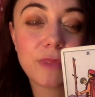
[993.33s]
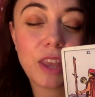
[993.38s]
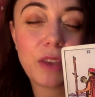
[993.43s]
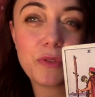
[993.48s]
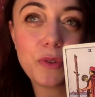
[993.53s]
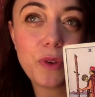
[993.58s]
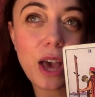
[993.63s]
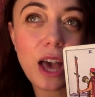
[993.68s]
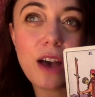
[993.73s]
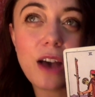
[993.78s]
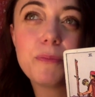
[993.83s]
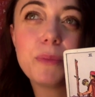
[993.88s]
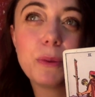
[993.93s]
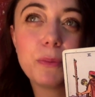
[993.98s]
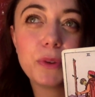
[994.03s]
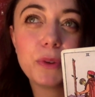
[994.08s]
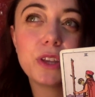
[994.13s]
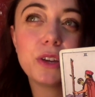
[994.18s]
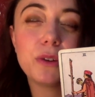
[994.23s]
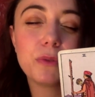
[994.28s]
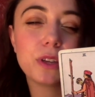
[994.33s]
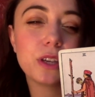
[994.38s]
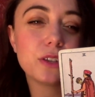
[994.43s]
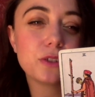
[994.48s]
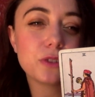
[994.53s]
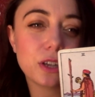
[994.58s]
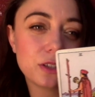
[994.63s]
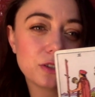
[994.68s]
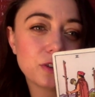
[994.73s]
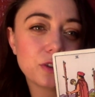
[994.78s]
if you have people that you
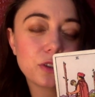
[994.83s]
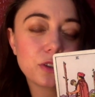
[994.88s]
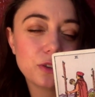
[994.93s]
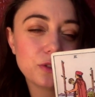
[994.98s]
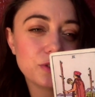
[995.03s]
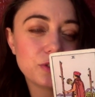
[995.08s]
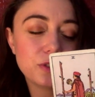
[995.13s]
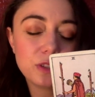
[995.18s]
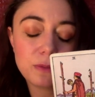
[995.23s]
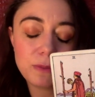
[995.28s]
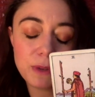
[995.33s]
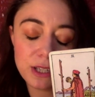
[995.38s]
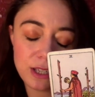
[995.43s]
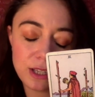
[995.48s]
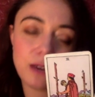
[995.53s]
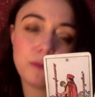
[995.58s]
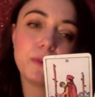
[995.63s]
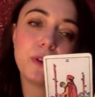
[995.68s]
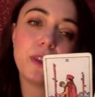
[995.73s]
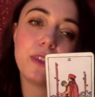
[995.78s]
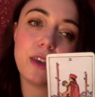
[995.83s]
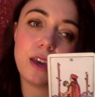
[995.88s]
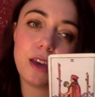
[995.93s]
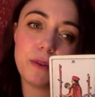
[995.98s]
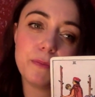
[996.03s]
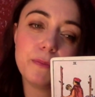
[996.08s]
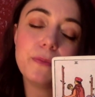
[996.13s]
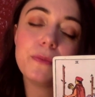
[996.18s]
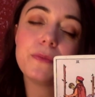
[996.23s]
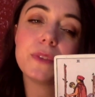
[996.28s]
really trust and are close to, spend time with
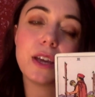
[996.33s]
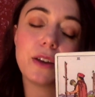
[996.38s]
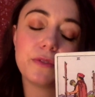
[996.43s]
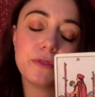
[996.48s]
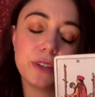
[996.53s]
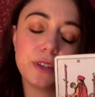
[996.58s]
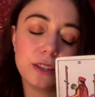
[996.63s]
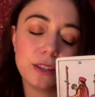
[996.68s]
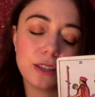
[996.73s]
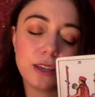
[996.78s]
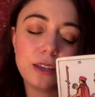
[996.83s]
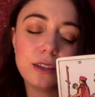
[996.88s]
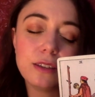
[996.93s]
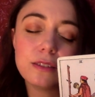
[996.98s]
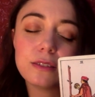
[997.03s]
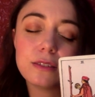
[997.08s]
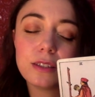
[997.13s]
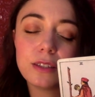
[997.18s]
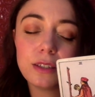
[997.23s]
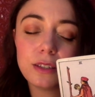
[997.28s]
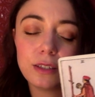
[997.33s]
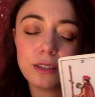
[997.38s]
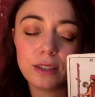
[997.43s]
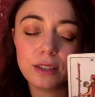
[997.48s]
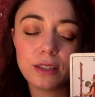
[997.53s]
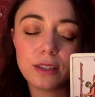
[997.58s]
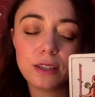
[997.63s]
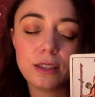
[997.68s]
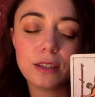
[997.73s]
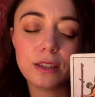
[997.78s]
them, definitely.
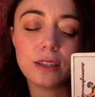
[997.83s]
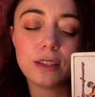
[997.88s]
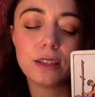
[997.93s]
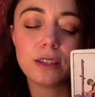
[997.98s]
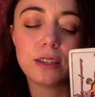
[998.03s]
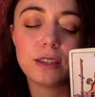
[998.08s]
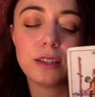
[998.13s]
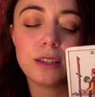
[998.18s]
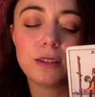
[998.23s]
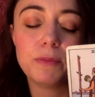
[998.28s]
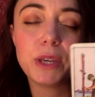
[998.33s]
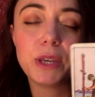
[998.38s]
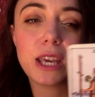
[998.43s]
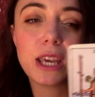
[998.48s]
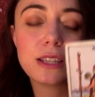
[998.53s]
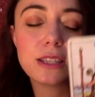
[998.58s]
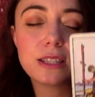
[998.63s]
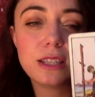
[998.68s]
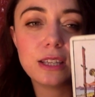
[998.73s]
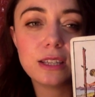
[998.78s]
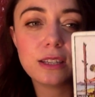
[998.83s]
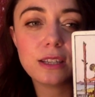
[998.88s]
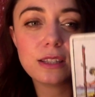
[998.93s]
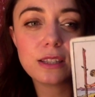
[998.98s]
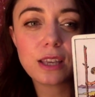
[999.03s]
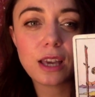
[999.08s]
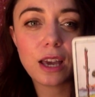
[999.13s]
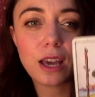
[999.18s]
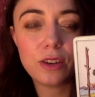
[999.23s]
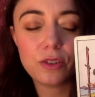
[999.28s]
Because this
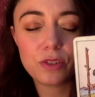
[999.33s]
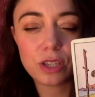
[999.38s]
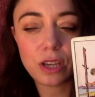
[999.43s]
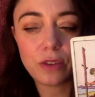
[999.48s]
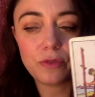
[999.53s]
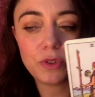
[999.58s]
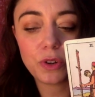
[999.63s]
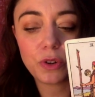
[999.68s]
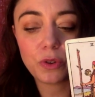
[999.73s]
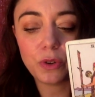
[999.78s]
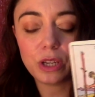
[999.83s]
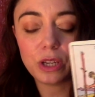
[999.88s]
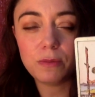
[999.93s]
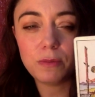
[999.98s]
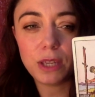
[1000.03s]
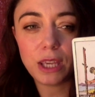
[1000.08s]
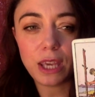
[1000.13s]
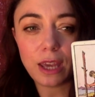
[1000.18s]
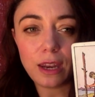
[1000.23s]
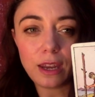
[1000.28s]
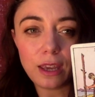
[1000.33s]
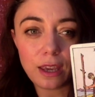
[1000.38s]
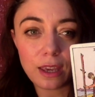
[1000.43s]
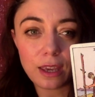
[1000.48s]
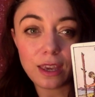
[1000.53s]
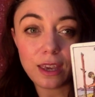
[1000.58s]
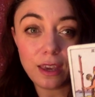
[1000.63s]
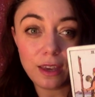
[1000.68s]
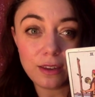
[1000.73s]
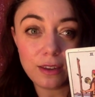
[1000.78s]
is the kind of stuff you're going to be
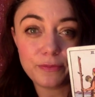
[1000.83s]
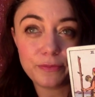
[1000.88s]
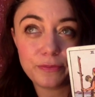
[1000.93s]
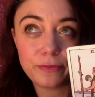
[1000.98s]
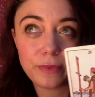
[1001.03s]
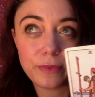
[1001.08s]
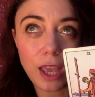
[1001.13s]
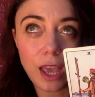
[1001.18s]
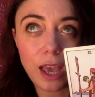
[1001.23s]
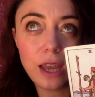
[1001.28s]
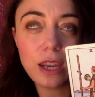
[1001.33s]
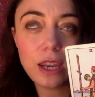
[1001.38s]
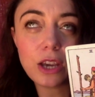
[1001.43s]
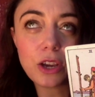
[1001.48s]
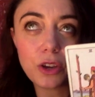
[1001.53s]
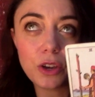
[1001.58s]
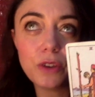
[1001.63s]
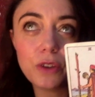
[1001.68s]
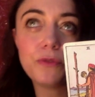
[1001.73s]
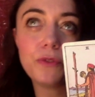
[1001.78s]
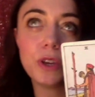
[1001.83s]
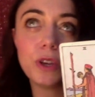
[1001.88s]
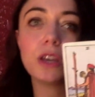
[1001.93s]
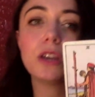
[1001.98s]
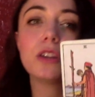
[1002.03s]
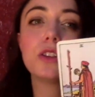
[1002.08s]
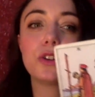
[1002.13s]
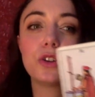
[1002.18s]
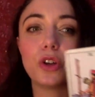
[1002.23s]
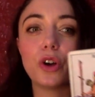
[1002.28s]
getting in. And it could
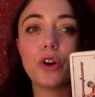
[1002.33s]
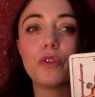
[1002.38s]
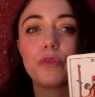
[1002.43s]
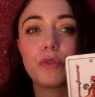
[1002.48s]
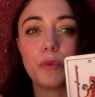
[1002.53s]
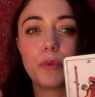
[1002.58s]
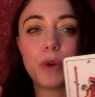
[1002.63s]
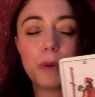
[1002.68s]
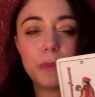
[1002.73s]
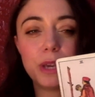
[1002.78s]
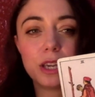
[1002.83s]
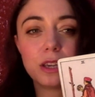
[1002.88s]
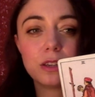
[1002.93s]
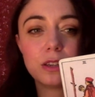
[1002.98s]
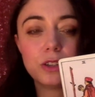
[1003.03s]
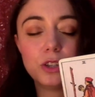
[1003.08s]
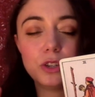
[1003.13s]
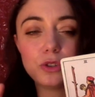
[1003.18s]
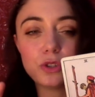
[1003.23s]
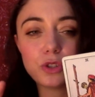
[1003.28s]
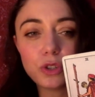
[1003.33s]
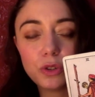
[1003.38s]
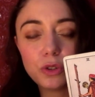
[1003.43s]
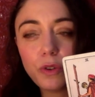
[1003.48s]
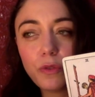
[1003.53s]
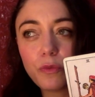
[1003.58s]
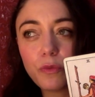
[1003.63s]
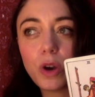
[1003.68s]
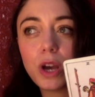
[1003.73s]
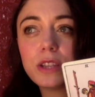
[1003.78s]
feel a little overwhelming. You know,
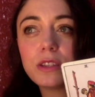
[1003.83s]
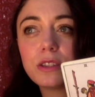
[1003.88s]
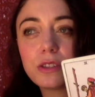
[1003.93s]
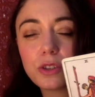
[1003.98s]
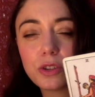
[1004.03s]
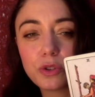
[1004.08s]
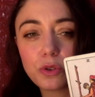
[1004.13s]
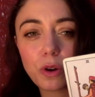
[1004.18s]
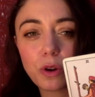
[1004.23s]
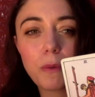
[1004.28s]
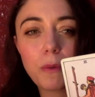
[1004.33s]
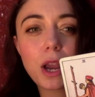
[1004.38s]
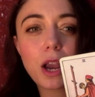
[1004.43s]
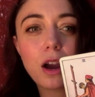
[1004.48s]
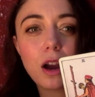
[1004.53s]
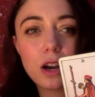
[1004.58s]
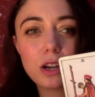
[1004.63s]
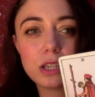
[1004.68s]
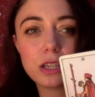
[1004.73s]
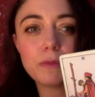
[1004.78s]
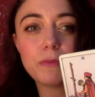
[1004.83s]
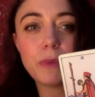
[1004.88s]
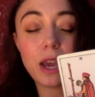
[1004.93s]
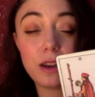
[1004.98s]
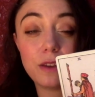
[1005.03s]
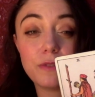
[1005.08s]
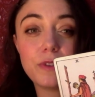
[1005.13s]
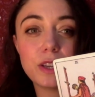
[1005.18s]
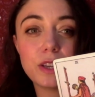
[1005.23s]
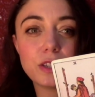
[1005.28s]
two of wands is the doorway card to
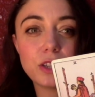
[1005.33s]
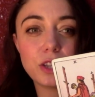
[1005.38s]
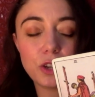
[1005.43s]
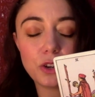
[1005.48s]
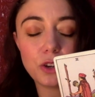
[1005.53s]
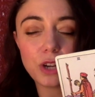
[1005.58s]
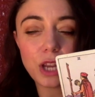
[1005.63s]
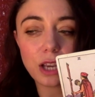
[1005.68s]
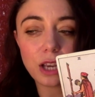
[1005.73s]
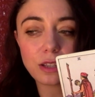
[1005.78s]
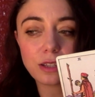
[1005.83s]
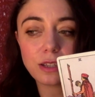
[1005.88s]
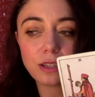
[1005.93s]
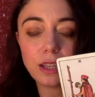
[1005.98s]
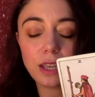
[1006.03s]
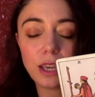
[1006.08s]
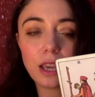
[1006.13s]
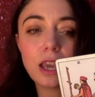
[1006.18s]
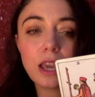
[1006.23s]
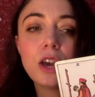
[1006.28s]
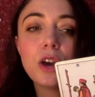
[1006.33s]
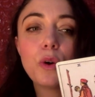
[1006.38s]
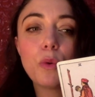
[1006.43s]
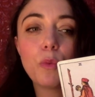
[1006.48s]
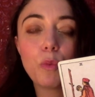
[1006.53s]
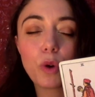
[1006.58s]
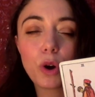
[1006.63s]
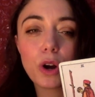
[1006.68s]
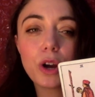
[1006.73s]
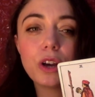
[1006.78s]
manifesting your next thing.
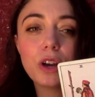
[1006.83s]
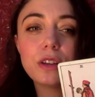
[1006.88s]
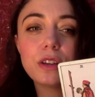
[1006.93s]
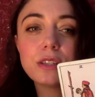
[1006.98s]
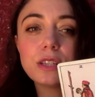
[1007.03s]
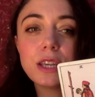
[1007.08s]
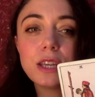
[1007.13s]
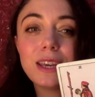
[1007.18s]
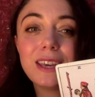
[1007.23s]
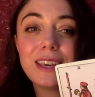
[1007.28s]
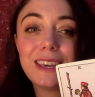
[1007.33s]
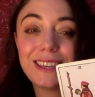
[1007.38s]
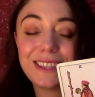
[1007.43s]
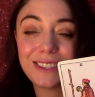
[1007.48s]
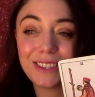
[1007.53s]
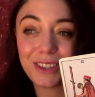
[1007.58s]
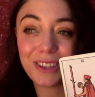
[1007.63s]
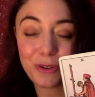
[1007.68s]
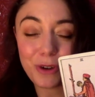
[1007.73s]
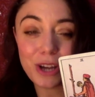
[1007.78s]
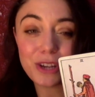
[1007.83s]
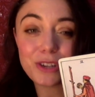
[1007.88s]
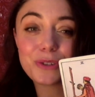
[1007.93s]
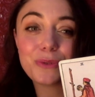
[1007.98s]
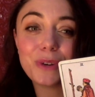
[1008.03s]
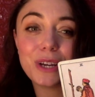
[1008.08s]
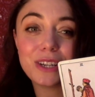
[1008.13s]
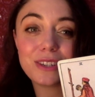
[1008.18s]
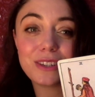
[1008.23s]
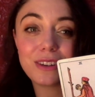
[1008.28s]
World is the
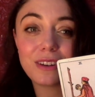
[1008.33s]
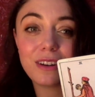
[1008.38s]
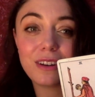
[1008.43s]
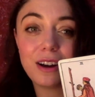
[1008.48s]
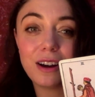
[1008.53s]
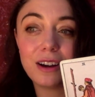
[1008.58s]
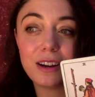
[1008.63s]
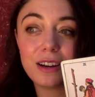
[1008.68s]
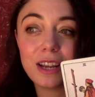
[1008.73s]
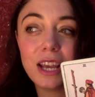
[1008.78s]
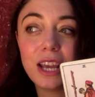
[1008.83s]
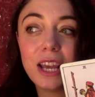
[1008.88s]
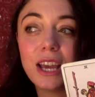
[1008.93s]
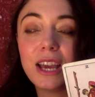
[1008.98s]
graduation card.